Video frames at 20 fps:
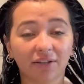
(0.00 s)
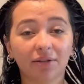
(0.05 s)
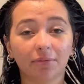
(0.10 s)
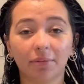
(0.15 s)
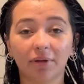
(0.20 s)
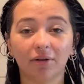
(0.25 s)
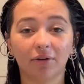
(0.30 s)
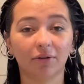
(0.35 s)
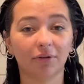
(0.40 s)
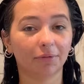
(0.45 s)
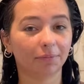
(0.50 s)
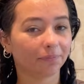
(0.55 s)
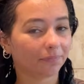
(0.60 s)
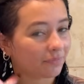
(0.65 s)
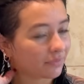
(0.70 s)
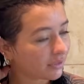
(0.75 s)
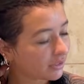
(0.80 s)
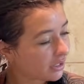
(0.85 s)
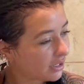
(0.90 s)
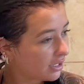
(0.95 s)
the middle,
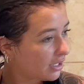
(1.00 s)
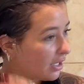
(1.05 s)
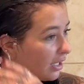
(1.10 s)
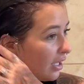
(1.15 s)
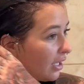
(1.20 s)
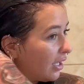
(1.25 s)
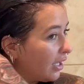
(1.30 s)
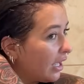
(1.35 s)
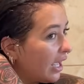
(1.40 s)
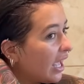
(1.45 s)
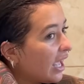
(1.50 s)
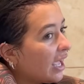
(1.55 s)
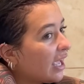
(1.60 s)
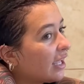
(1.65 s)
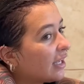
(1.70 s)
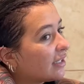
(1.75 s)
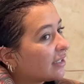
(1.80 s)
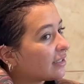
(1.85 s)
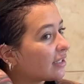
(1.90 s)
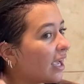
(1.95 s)

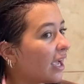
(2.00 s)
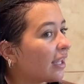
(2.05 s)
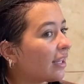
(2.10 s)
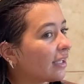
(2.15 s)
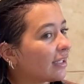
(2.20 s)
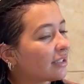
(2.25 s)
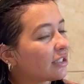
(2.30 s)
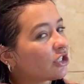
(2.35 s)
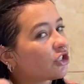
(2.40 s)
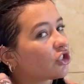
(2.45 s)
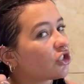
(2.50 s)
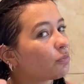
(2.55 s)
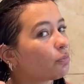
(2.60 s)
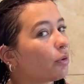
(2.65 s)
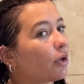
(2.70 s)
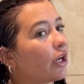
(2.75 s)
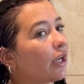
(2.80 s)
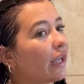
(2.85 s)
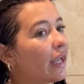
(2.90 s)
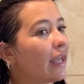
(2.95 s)
and I like to just
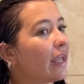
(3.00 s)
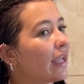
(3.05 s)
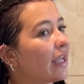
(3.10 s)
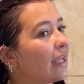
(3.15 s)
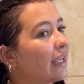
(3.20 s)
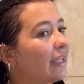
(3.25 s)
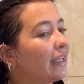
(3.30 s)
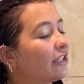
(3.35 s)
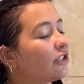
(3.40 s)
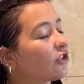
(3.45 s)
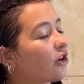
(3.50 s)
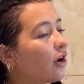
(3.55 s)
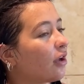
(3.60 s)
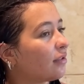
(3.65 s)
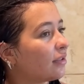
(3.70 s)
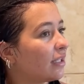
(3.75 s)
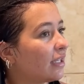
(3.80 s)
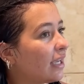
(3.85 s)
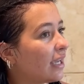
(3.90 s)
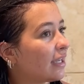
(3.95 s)
put it each on
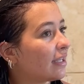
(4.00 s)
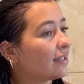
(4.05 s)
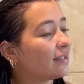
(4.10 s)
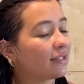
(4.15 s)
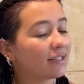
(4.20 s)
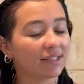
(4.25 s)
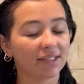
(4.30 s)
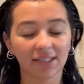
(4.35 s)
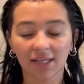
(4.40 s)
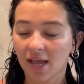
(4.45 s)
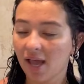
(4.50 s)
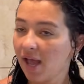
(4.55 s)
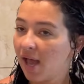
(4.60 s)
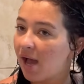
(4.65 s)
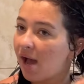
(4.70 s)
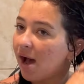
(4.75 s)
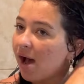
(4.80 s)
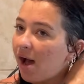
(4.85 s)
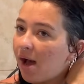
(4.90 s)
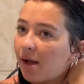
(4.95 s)
the ends.
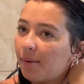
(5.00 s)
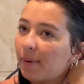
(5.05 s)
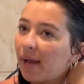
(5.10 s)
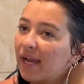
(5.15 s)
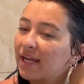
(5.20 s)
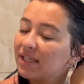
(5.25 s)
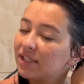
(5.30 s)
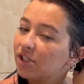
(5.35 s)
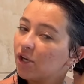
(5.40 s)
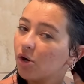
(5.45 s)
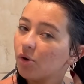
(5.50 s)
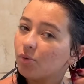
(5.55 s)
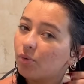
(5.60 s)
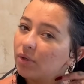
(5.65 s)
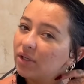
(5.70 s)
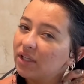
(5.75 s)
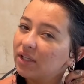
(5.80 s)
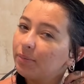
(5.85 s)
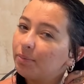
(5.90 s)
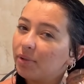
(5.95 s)
I don't
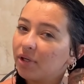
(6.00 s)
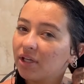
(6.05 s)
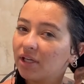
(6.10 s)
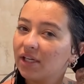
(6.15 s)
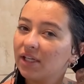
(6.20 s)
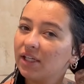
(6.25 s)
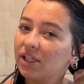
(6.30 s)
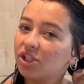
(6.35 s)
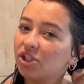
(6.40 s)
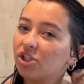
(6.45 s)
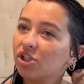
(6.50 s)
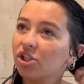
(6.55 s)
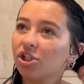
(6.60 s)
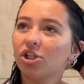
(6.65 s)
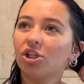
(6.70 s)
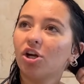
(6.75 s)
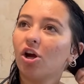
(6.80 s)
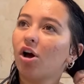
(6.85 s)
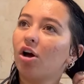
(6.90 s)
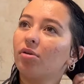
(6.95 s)
really put
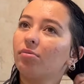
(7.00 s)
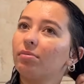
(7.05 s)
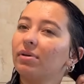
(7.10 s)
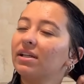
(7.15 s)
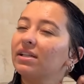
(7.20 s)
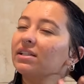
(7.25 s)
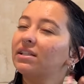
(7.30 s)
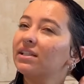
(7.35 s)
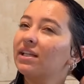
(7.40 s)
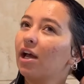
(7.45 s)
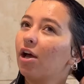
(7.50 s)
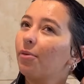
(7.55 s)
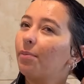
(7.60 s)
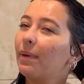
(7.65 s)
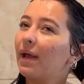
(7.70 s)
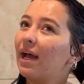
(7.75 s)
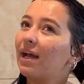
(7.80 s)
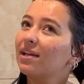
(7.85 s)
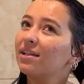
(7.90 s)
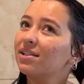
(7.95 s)
conditioner on my scalp
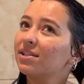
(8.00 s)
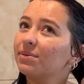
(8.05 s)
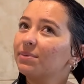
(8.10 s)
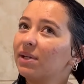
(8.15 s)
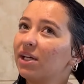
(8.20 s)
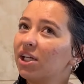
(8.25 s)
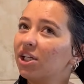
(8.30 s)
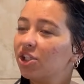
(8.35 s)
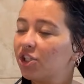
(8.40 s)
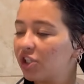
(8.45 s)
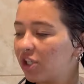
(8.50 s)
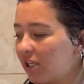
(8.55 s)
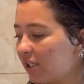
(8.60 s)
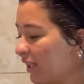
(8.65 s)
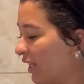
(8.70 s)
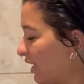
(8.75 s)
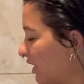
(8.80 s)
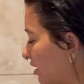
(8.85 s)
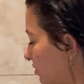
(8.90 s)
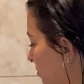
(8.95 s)
as much,
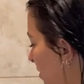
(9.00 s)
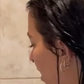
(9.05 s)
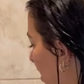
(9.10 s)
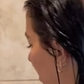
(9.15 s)
unless my